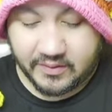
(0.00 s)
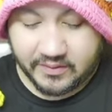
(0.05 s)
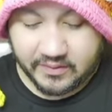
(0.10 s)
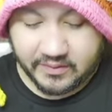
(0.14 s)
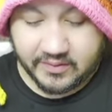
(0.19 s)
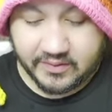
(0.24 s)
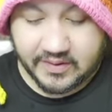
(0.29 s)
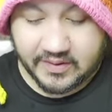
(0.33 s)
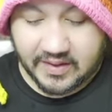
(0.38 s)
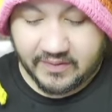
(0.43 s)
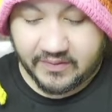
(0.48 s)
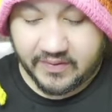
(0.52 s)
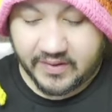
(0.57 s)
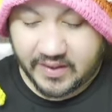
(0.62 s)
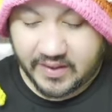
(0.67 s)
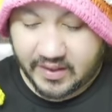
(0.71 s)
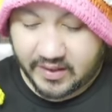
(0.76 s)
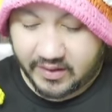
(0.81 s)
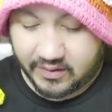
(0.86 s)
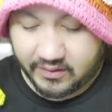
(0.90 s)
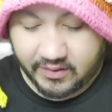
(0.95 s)

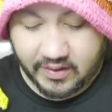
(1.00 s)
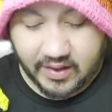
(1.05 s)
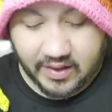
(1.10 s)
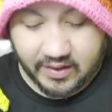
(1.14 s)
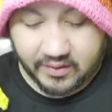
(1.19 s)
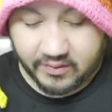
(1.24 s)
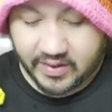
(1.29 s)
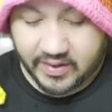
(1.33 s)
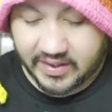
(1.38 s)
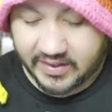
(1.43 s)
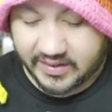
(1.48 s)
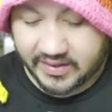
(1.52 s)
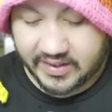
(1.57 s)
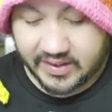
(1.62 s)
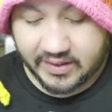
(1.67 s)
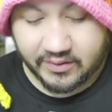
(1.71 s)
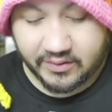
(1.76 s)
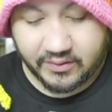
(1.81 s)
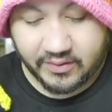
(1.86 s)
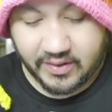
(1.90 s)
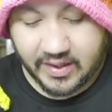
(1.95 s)
a great
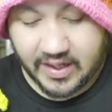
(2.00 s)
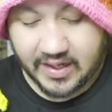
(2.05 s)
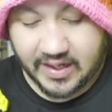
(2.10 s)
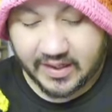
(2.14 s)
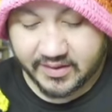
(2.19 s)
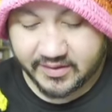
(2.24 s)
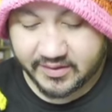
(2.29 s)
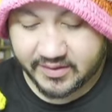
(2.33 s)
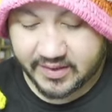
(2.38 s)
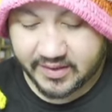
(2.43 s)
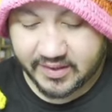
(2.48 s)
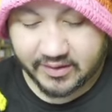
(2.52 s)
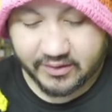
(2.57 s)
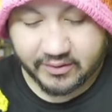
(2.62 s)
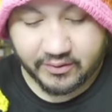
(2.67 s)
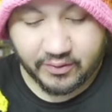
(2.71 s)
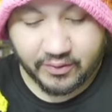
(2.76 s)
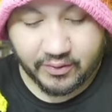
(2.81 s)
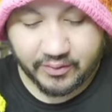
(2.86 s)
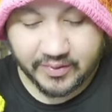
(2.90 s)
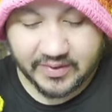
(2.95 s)
deal. I considered
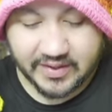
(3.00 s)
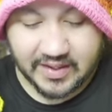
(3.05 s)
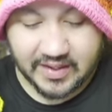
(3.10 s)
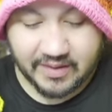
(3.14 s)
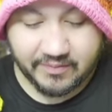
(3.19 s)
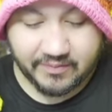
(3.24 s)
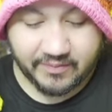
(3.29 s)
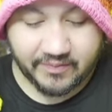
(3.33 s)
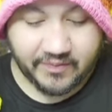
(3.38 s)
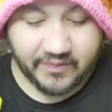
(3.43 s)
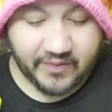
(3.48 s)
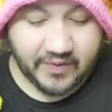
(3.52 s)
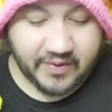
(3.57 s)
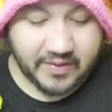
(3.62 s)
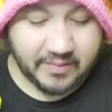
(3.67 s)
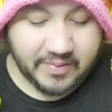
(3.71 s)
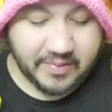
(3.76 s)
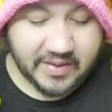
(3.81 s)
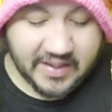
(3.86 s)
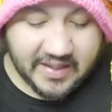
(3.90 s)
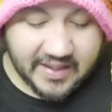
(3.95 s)
going with them from the
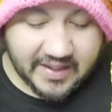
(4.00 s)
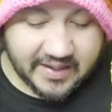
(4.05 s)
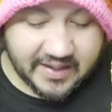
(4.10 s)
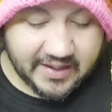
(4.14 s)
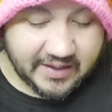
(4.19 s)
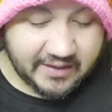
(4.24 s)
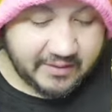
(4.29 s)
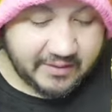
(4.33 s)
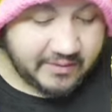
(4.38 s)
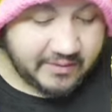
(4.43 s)
beginning,